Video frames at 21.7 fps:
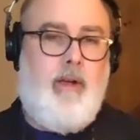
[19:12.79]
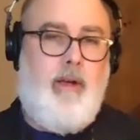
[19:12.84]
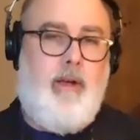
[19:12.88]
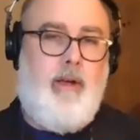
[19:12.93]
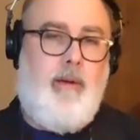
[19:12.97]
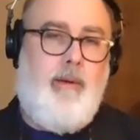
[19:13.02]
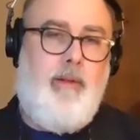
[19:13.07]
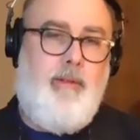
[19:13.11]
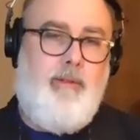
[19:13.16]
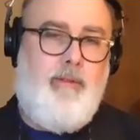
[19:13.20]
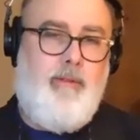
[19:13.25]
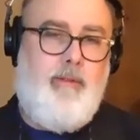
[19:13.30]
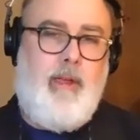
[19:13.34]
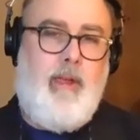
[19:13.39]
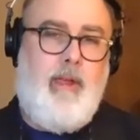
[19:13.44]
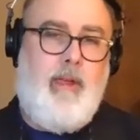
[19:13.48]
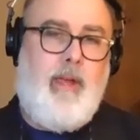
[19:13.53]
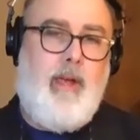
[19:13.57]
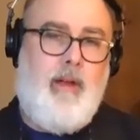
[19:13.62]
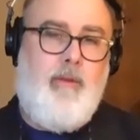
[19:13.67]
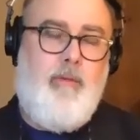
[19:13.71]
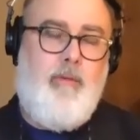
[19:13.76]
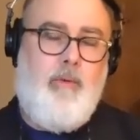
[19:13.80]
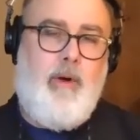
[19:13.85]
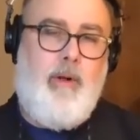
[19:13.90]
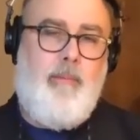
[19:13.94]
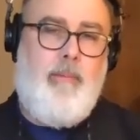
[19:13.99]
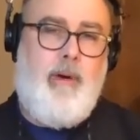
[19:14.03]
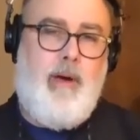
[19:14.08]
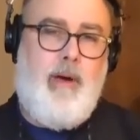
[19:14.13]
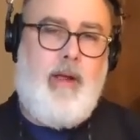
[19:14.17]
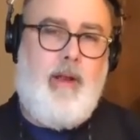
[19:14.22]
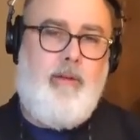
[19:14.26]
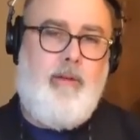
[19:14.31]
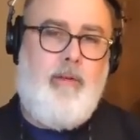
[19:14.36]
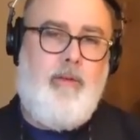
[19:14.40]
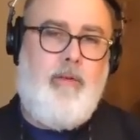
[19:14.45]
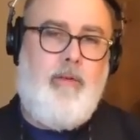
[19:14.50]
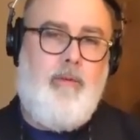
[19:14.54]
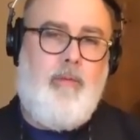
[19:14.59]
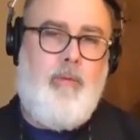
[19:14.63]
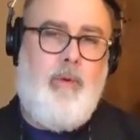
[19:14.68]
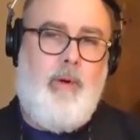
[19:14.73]
and see kind of what might
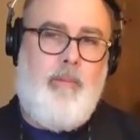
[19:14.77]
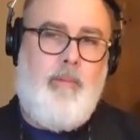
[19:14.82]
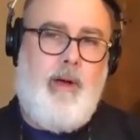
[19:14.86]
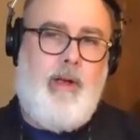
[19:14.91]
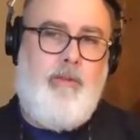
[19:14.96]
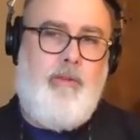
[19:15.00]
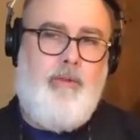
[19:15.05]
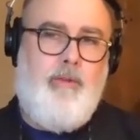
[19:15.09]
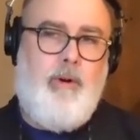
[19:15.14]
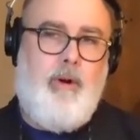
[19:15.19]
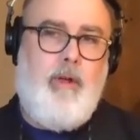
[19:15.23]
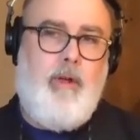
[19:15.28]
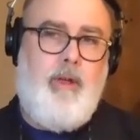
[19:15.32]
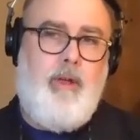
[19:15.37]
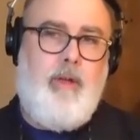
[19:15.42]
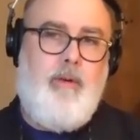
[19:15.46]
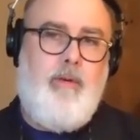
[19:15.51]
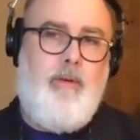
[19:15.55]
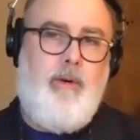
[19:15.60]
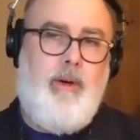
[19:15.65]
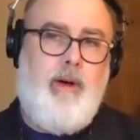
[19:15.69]
draw you.